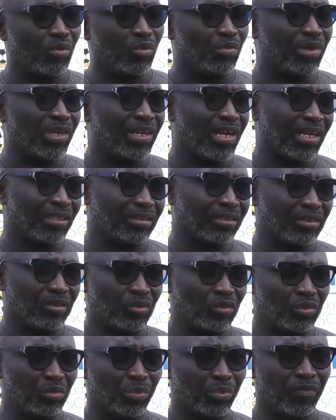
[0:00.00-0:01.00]
will be done
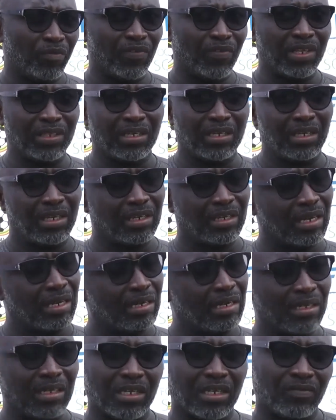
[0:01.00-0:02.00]
to prevent any
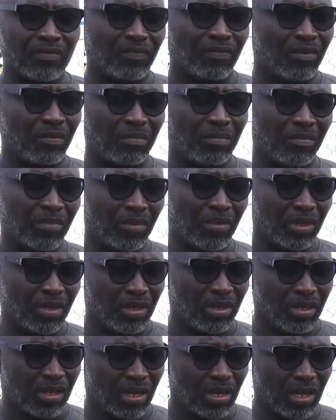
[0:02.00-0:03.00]
candidates from
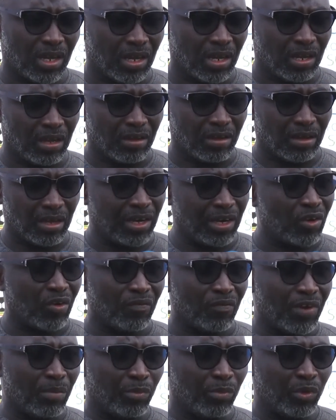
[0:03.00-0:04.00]
any
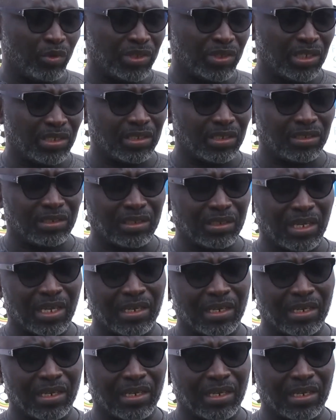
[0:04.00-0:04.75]
of the processes.